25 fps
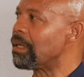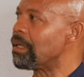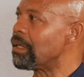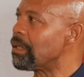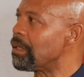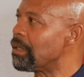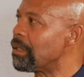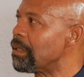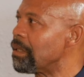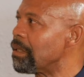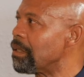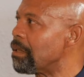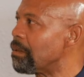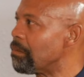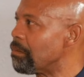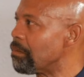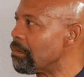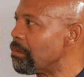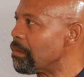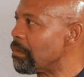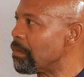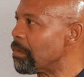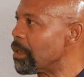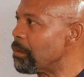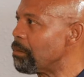And
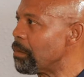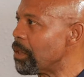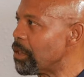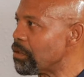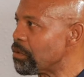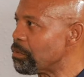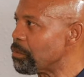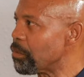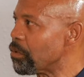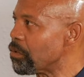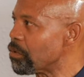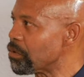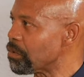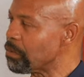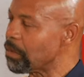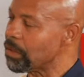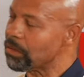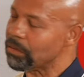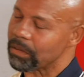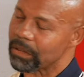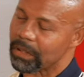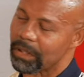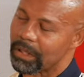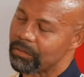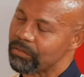um, it may spur some
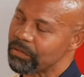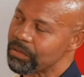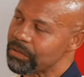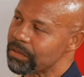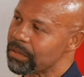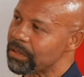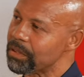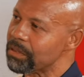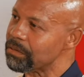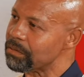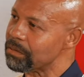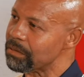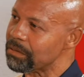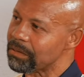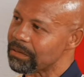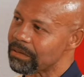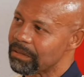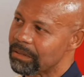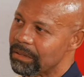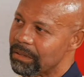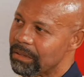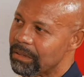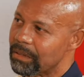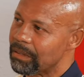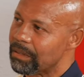other conversations.
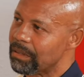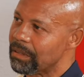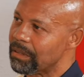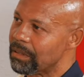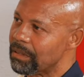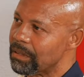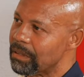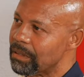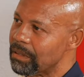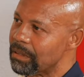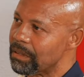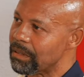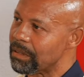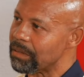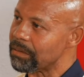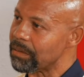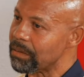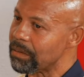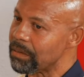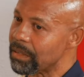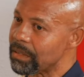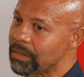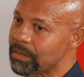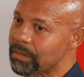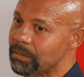And I
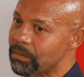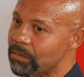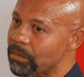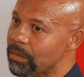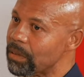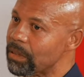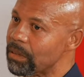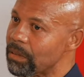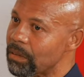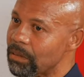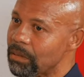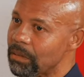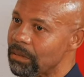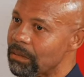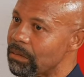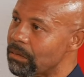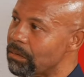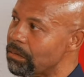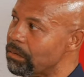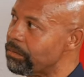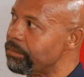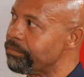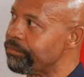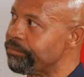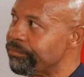think that's really the
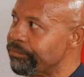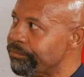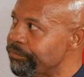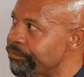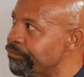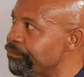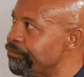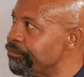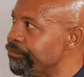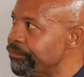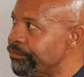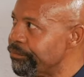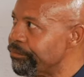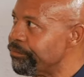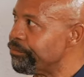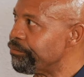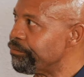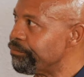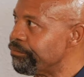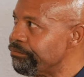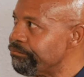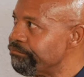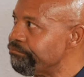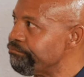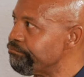whole.
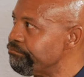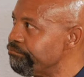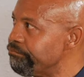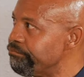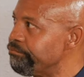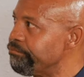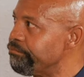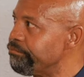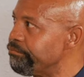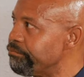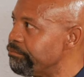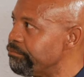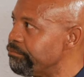Hmm.